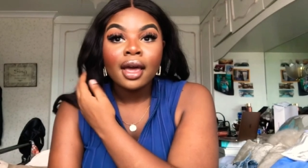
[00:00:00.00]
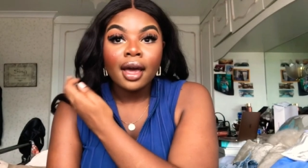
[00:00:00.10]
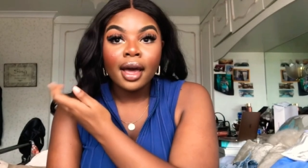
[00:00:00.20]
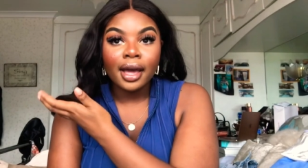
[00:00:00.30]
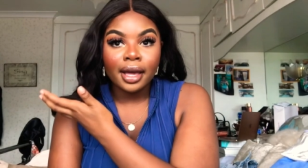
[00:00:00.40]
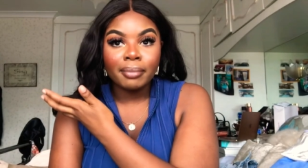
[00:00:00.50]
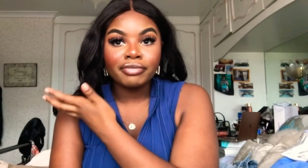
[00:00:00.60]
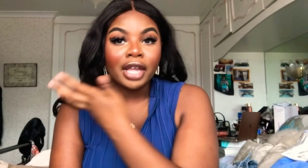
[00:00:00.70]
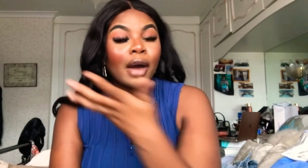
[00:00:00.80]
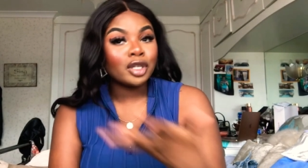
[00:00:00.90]
um,
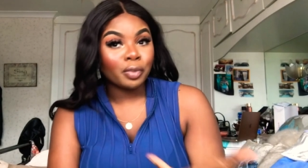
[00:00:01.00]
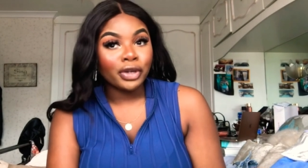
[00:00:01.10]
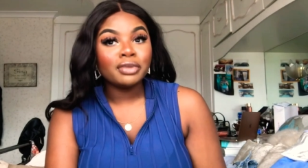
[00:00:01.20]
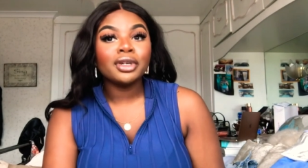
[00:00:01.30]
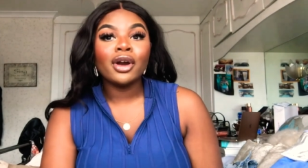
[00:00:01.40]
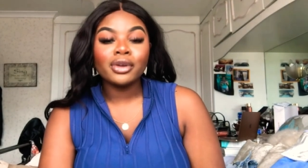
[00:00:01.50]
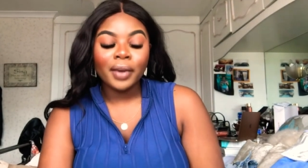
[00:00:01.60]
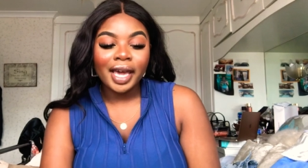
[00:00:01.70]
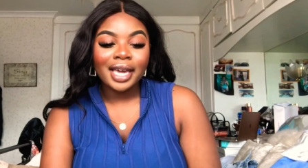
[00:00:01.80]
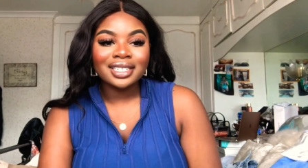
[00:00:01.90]
I was supposed to be going
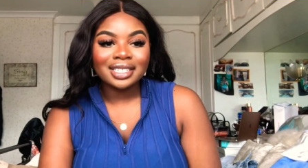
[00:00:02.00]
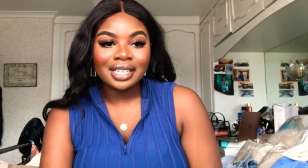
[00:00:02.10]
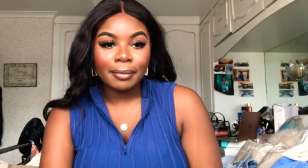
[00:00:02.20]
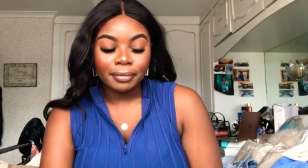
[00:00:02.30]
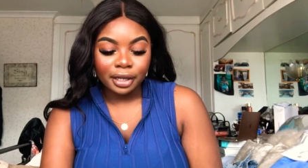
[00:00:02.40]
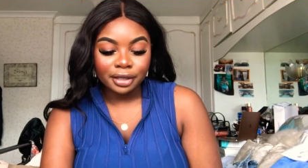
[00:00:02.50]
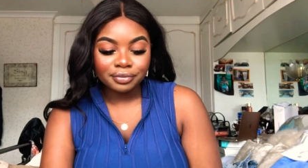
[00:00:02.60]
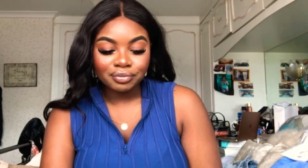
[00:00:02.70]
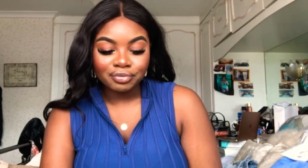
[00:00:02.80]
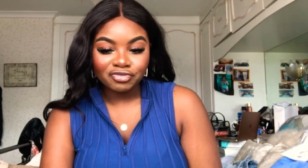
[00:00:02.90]
away in December
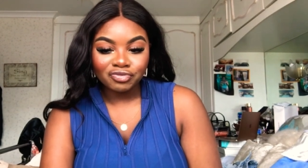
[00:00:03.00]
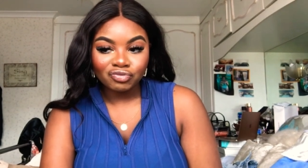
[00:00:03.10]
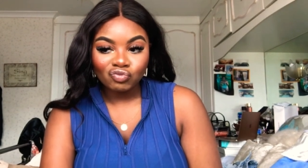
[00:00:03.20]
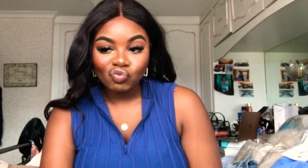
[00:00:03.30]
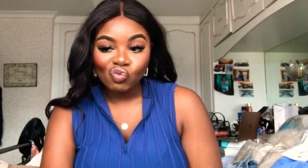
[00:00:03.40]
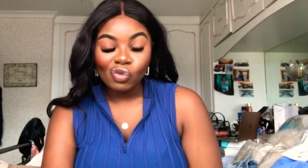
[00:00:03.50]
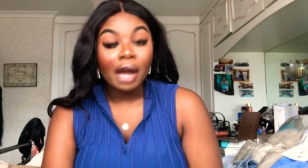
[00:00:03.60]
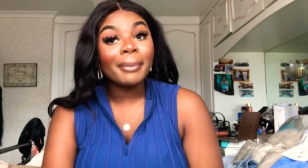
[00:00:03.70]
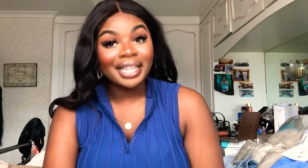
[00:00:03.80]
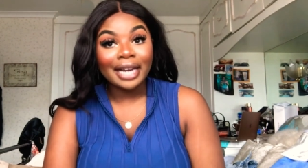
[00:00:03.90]

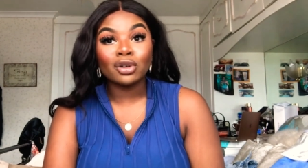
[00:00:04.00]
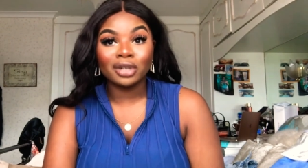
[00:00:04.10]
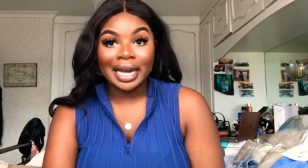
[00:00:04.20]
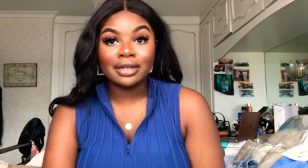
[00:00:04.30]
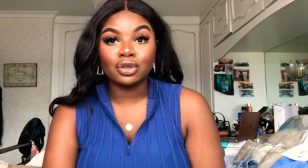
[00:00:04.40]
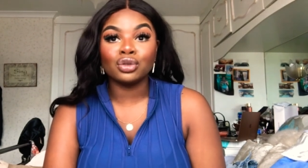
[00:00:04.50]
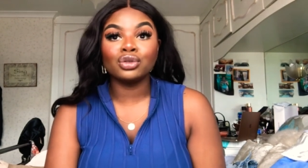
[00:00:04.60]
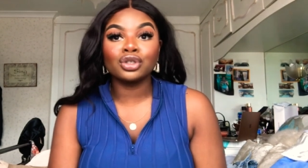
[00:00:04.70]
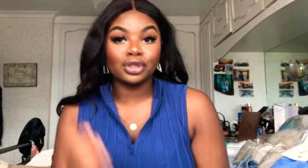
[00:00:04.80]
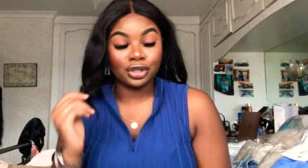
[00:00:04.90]
but that got cancelled
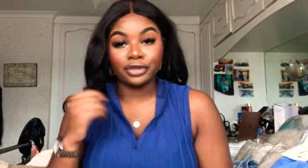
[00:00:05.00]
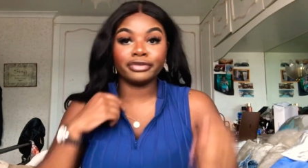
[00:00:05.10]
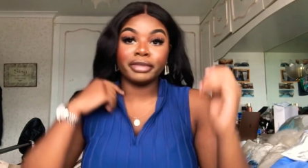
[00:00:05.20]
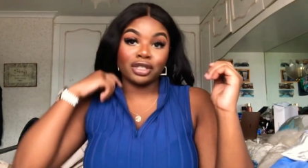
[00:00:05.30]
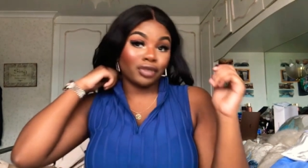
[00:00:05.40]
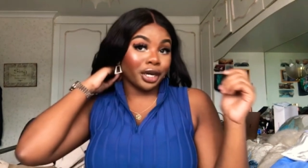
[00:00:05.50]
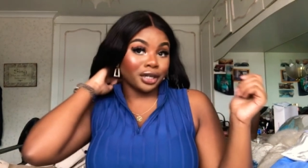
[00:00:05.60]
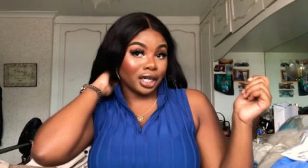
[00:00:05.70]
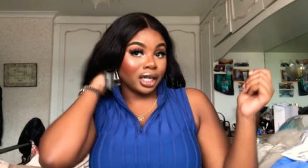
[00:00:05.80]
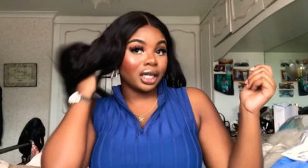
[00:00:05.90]
because of Miss
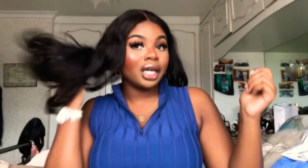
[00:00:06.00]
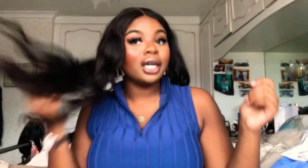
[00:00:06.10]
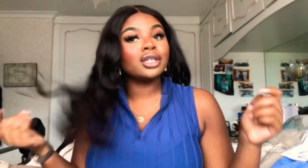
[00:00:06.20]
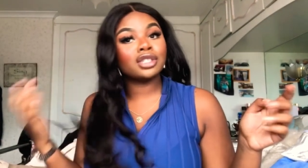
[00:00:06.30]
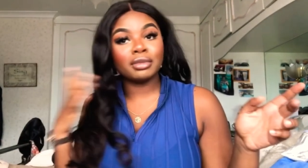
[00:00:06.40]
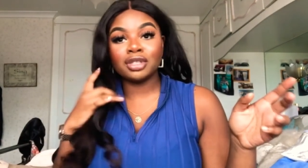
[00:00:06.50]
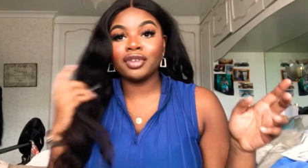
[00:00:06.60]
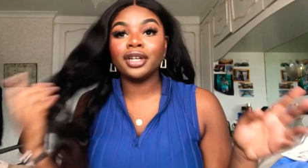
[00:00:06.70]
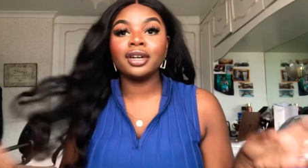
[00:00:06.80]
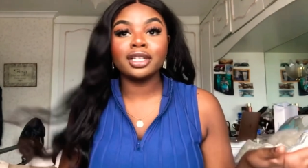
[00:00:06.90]
Rona. So Miss
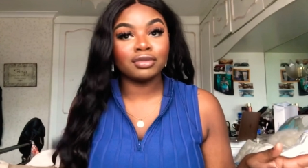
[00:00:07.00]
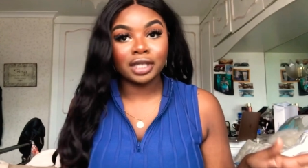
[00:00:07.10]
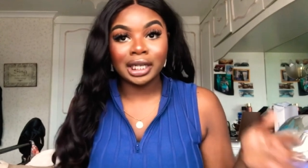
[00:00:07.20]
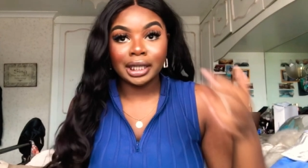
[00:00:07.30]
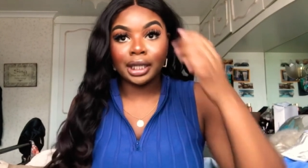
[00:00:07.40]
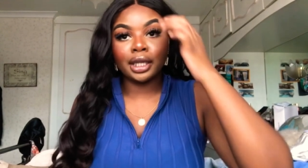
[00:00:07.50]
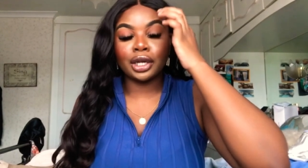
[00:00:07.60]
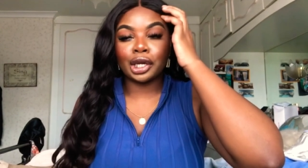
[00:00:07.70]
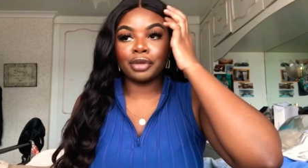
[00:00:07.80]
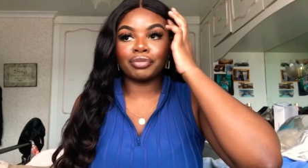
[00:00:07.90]
Rona is really, you
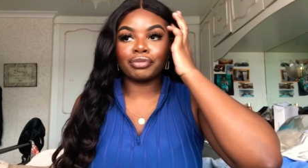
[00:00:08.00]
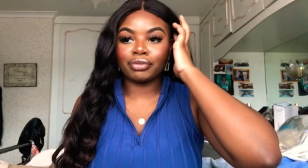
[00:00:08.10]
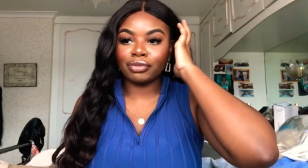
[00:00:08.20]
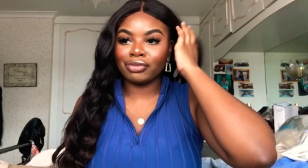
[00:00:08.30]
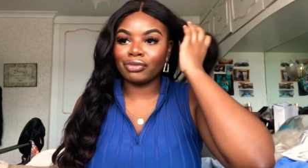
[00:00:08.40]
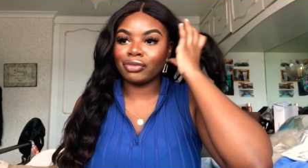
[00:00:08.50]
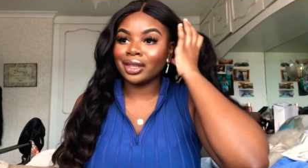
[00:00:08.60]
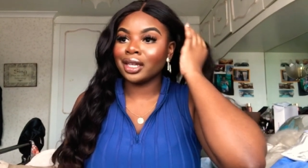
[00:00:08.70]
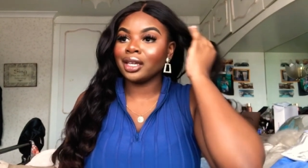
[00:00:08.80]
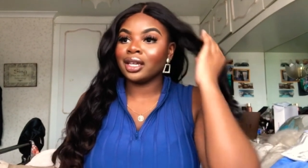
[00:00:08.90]
know,
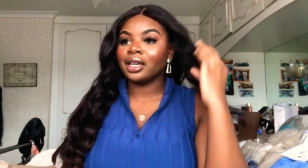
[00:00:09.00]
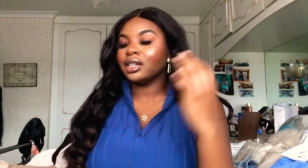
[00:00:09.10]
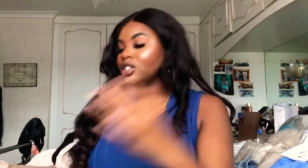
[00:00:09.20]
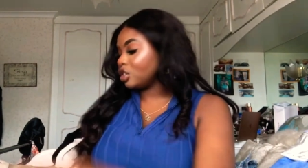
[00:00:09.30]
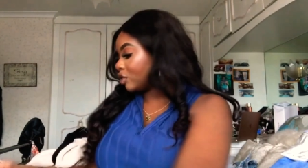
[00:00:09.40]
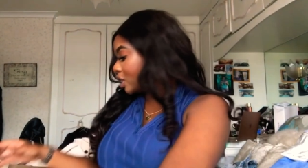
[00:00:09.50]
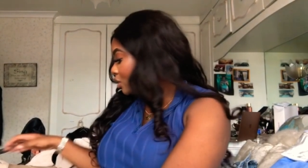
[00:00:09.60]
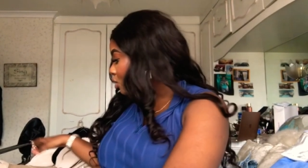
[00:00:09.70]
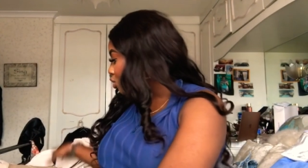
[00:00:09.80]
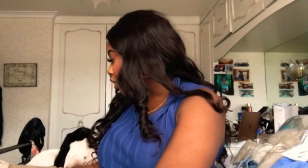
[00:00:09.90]
she's really
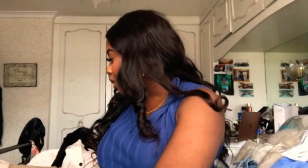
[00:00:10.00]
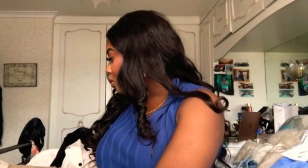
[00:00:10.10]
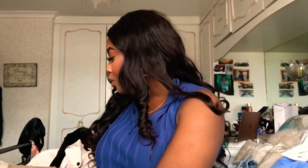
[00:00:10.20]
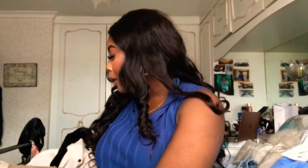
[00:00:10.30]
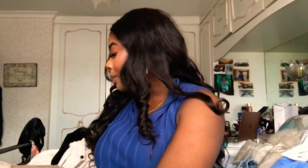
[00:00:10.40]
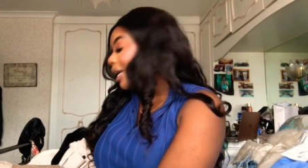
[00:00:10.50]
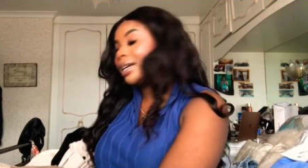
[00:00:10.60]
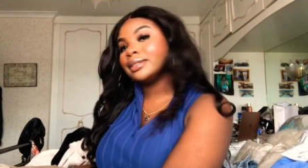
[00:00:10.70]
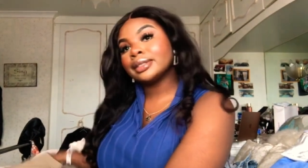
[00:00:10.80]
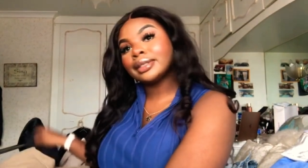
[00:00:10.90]
destroying all our
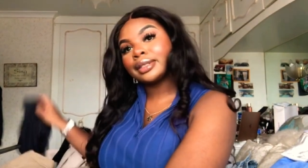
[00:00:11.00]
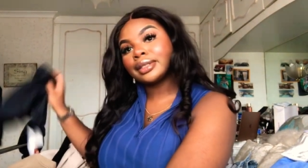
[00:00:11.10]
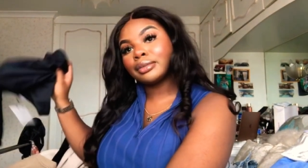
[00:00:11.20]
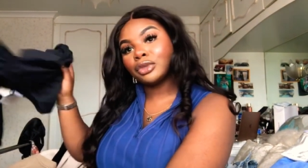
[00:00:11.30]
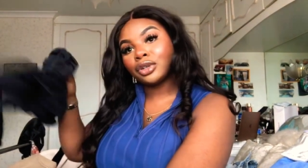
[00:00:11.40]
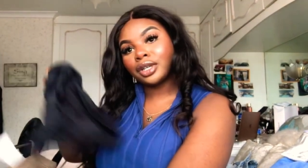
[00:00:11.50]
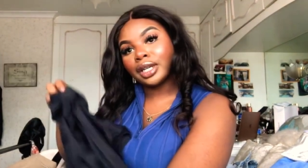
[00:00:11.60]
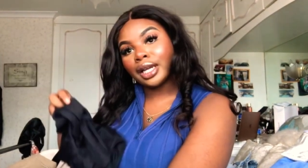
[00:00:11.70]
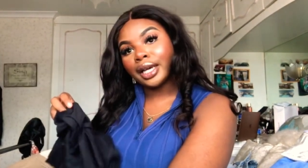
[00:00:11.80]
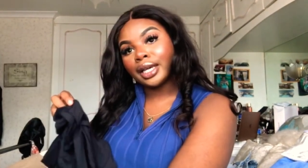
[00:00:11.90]
plans. I'm not gonna
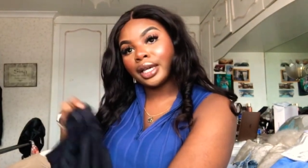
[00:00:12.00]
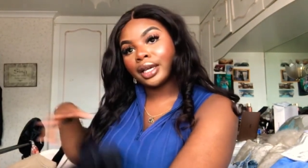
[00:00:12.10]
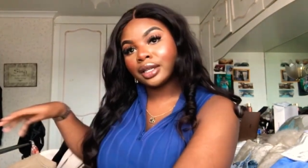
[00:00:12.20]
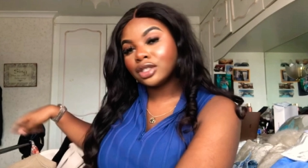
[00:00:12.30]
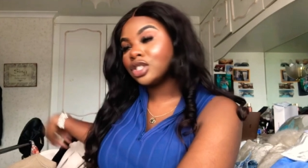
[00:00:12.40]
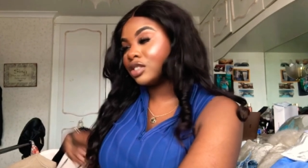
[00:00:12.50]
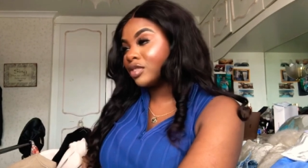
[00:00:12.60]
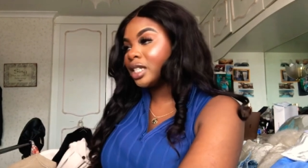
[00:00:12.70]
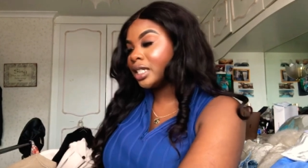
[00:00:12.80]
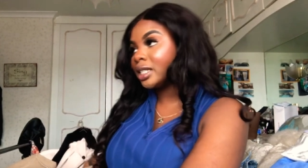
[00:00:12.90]
lie, she
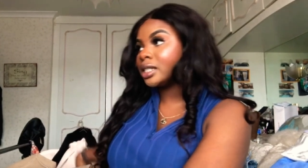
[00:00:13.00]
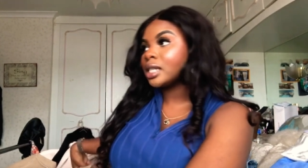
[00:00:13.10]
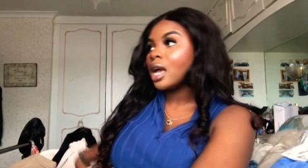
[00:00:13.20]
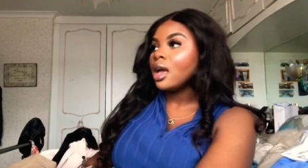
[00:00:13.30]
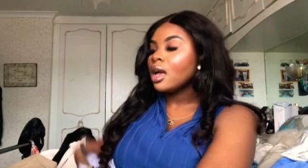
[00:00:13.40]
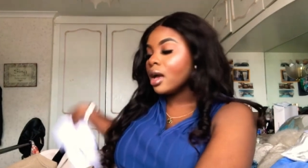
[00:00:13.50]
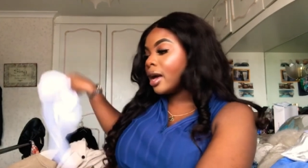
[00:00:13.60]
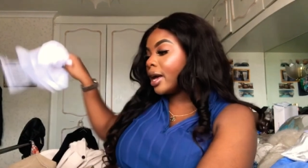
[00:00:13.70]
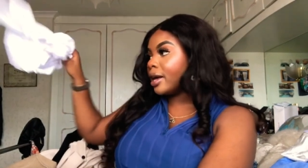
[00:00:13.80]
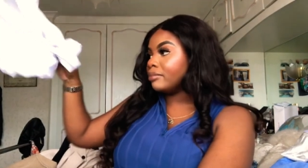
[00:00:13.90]
really is.
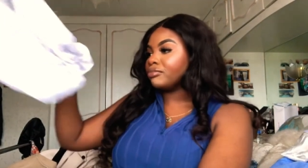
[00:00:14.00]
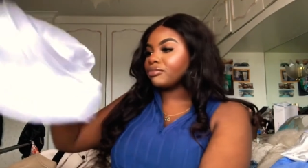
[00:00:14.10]
Um,